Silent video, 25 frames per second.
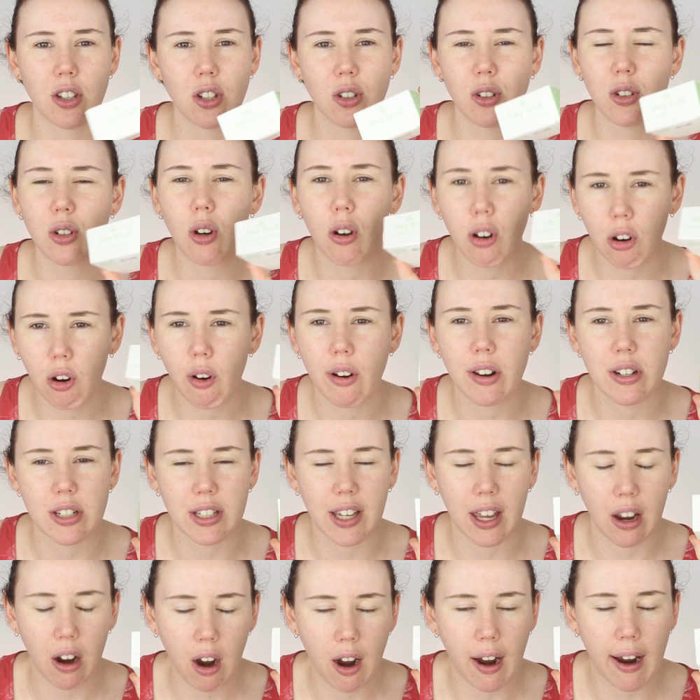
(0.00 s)
You're not going to
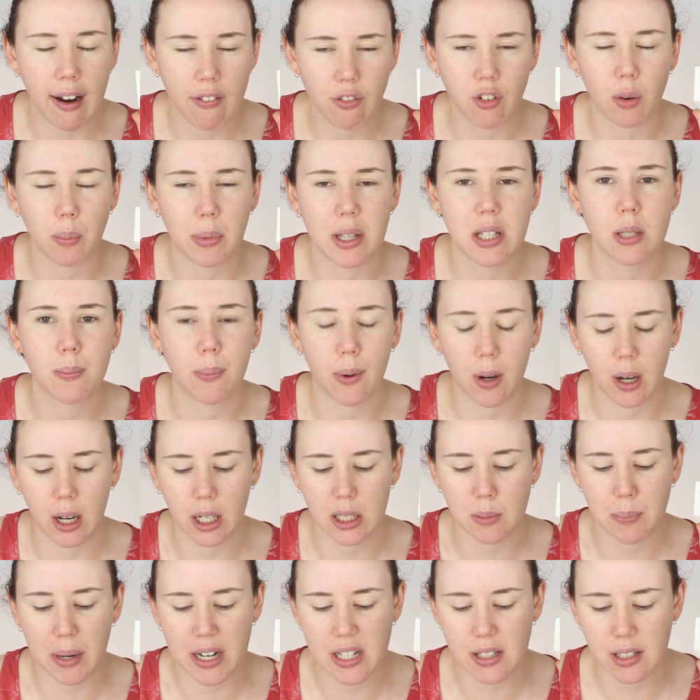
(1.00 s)
get high from this
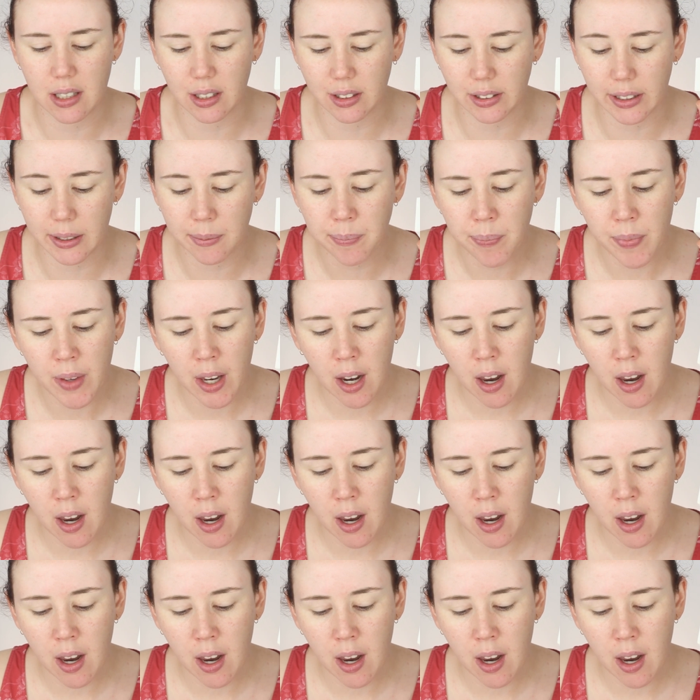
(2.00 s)
product, basically.